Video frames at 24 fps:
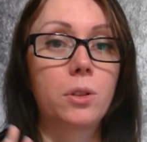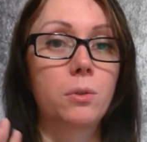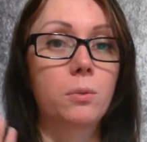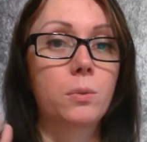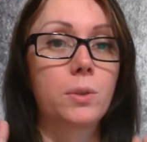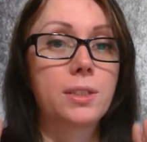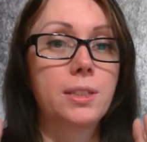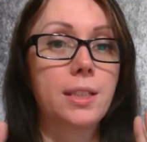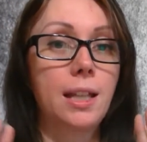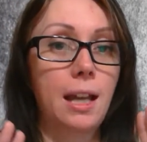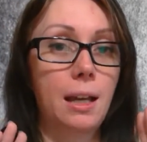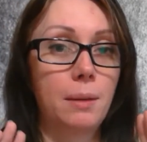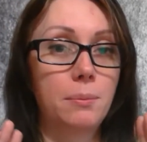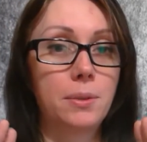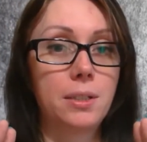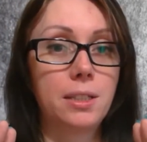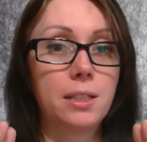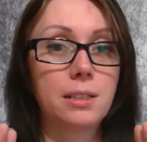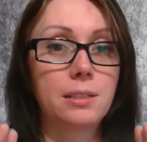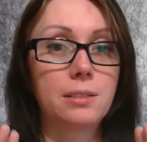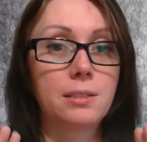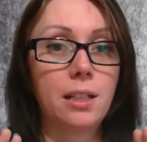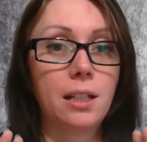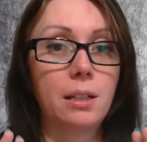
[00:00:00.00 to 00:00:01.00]
what's happening
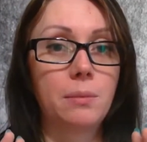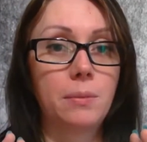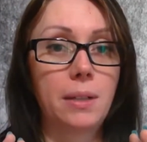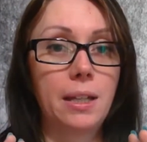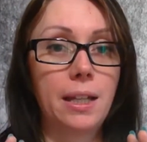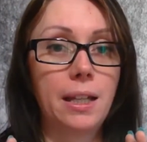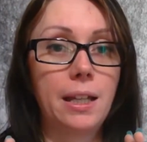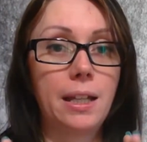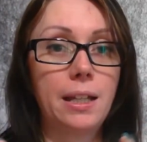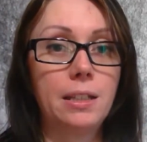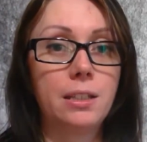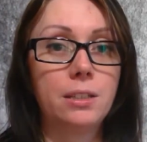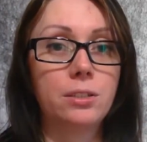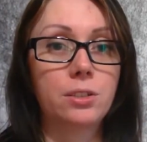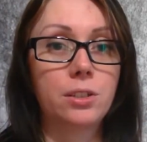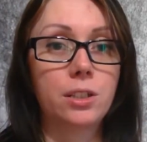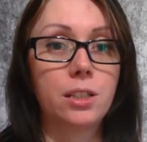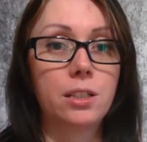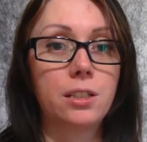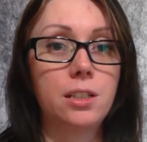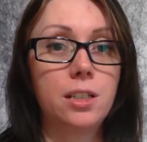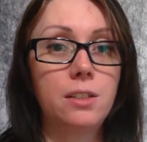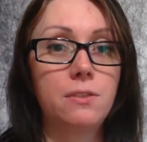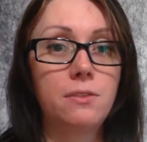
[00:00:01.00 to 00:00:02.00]
inside my head is
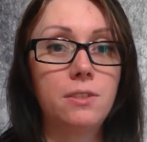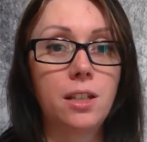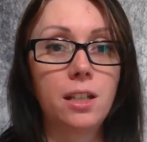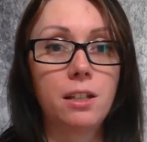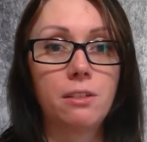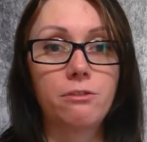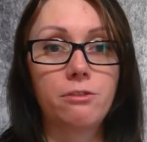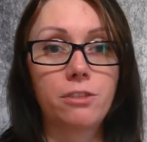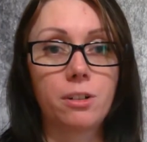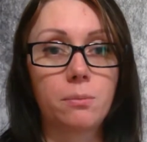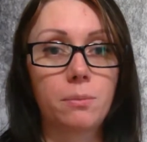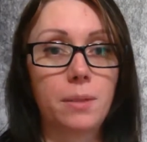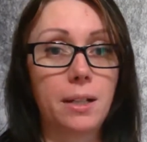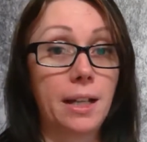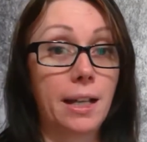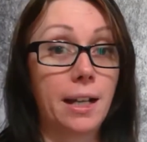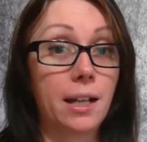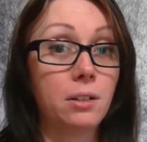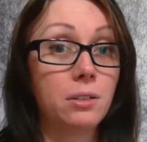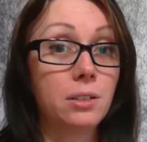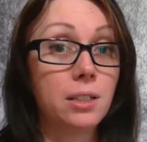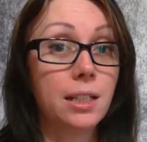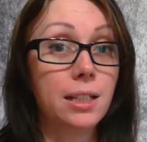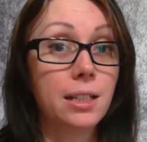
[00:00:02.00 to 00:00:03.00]
going to deviate from my
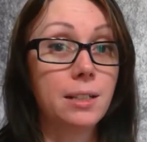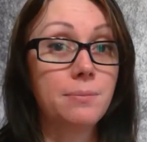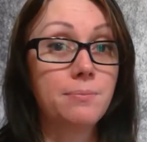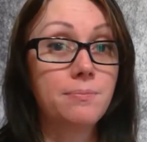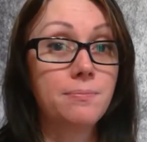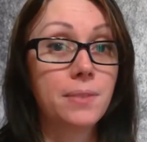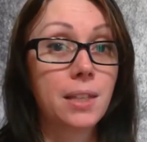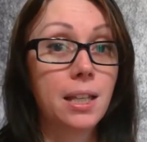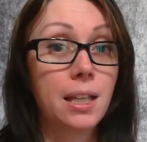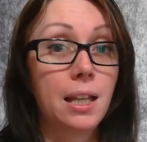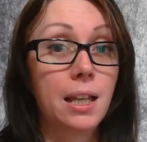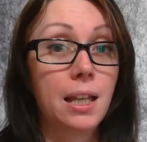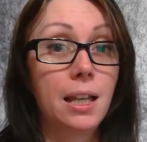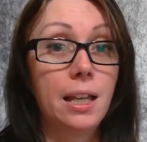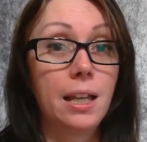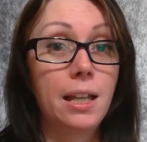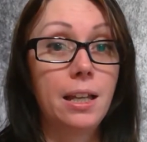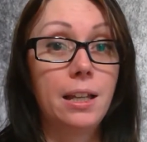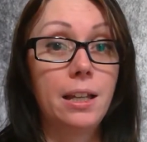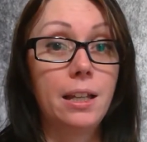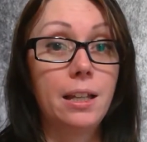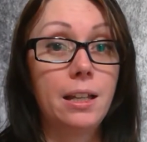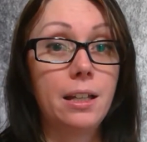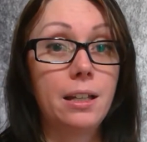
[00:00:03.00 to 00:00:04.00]
outline.
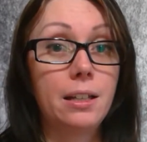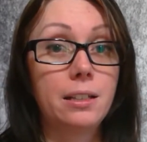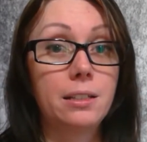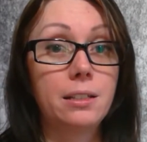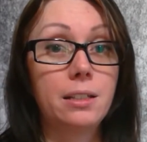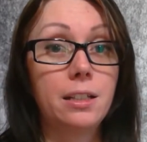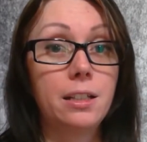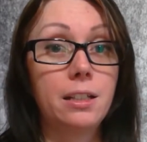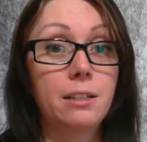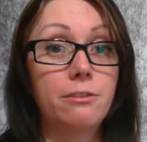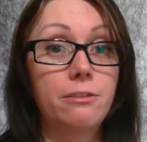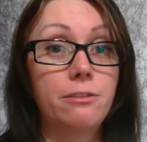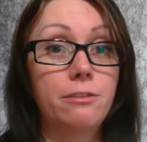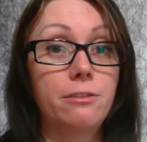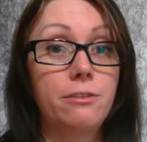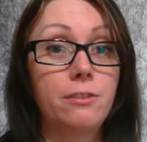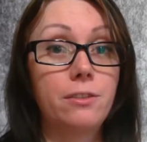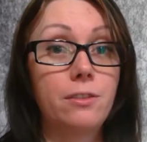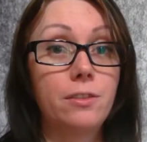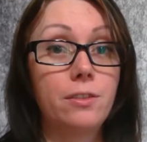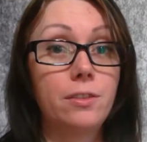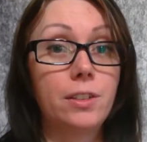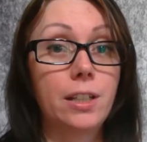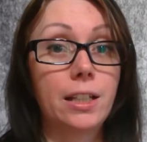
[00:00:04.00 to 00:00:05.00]
And
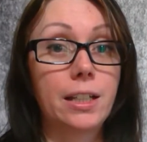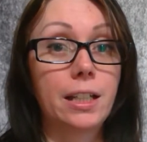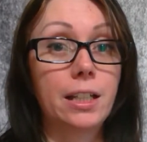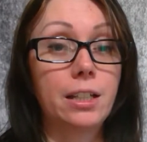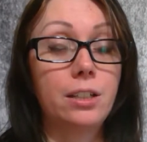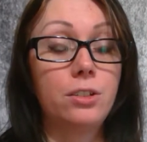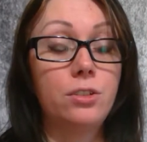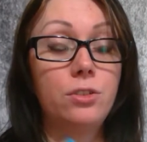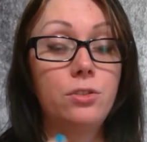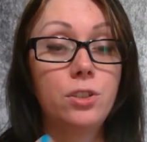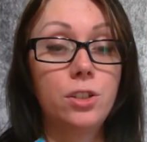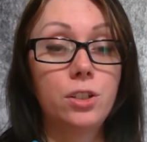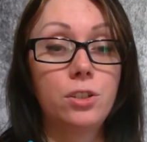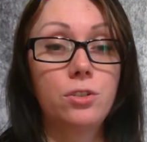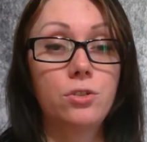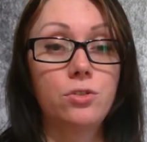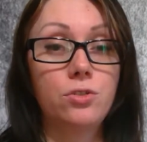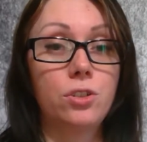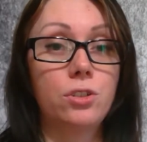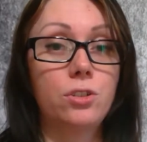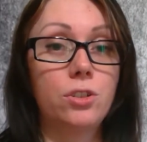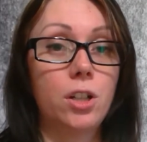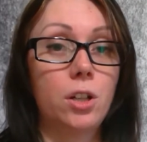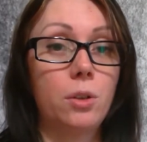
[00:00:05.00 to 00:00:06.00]
and you can
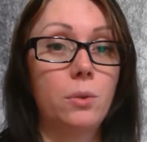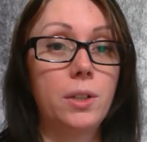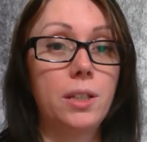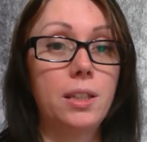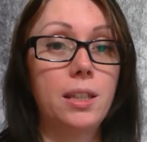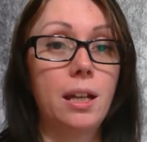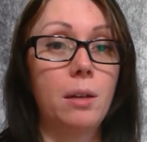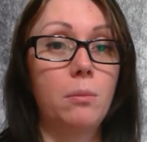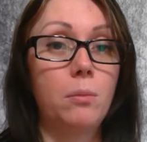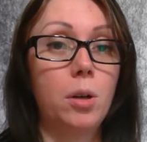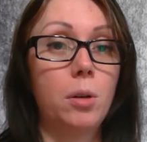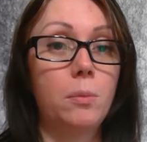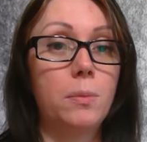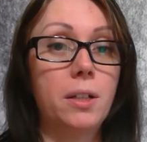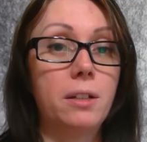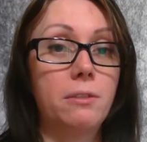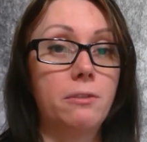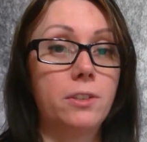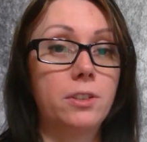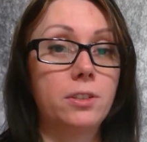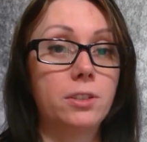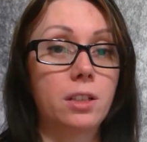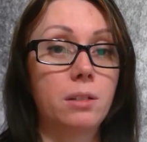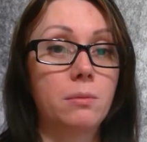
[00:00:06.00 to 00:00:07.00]
usually know in that moment if
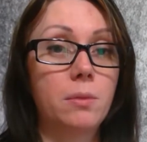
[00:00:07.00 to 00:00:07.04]
it's going